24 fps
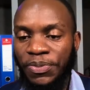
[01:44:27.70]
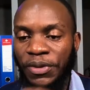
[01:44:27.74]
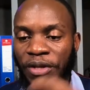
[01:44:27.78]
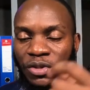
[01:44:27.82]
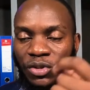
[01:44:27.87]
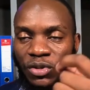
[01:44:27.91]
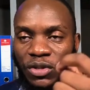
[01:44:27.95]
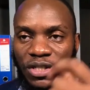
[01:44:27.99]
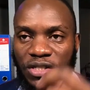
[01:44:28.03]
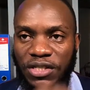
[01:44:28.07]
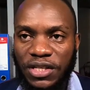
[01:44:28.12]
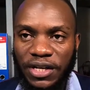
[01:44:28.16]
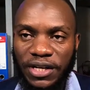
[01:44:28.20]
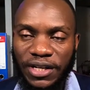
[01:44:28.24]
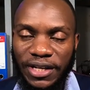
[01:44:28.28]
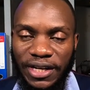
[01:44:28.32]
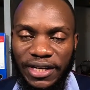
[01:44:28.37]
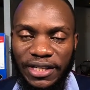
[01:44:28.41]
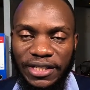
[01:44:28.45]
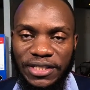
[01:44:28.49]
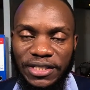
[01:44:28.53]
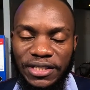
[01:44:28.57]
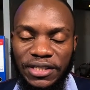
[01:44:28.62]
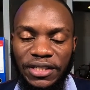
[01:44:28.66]
So this is the
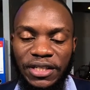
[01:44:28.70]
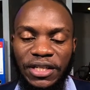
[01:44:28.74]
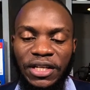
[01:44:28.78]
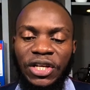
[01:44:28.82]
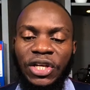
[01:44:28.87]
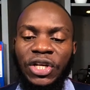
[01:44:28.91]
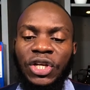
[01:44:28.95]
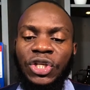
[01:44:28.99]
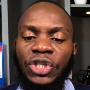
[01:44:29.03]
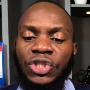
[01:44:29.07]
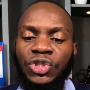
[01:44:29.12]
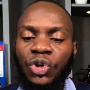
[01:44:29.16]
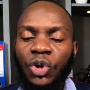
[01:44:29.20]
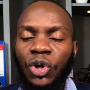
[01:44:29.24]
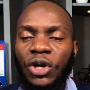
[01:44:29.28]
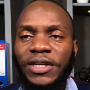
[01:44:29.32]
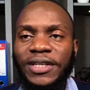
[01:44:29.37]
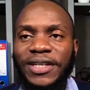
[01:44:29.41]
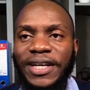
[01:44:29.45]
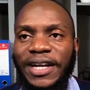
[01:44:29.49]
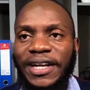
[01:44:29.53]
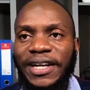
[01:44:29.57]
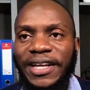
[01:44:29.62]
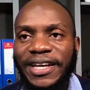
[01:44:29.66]
reality.
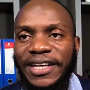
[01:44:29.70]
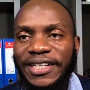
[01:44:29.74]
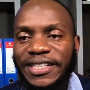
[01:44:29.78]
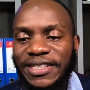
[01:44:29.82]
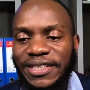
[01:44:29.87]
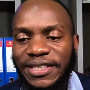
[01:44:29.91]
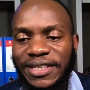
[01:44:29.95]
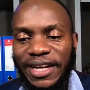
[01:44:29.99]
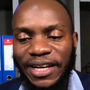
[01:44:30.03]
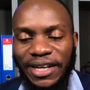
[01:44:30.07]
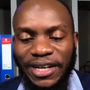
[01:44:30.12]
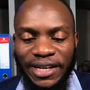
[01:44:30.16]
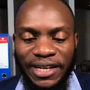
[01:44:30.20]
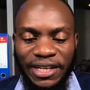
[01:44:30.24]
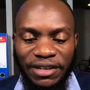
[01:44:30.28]
Salt can